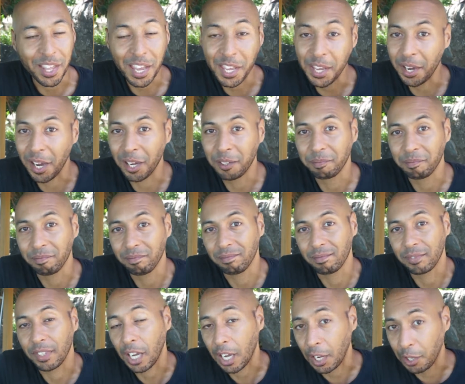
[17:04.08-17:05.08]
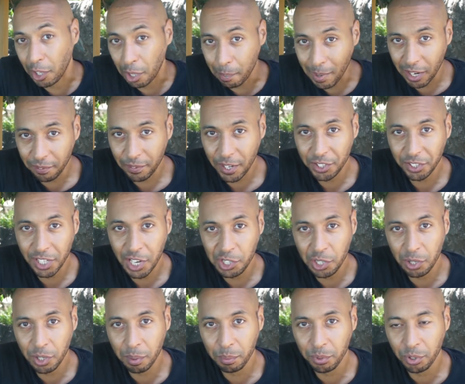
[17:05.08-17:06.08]
there you go. Another
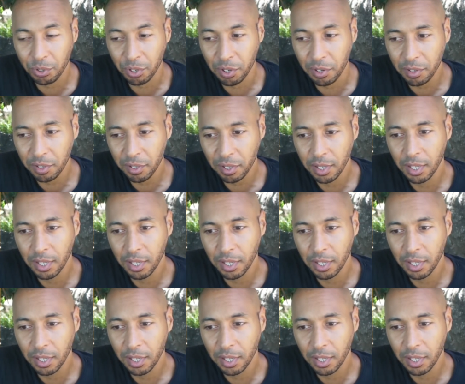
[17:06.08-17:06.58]
manifestation come true.